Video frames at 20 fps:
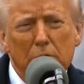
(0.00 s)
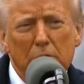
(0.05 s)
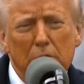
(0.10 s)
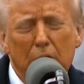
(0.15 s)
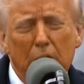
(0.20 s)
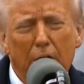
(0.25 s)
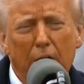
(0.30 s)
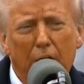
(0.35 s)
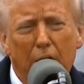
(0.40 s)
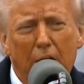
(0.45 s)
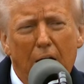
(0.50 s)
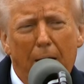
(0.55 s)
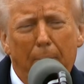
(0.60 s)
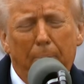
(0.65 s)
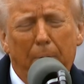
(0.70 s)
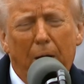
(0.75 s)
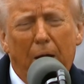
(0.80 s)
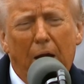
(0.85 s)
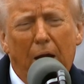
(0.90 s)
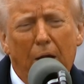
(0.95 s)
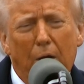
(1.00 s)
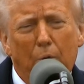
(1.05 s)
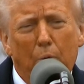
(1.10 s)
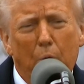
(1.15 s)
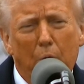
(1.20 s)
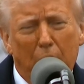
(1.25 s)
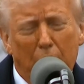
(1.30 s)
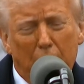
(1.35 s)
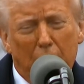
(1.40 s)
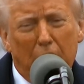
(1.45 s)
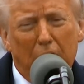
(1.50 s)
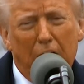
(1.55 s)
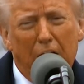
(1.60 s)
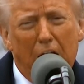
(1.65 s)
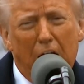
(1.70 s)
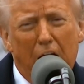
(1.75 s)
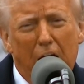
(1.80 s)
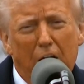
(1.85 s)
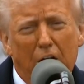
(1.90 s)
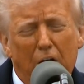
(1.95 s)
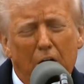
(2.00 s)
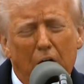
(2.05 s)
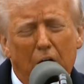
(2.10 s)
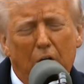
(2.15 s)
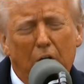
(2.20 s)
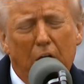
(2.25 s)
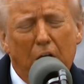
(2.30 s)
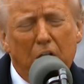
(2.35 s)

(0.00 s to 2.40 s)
really top guy, with Lee Iacocca.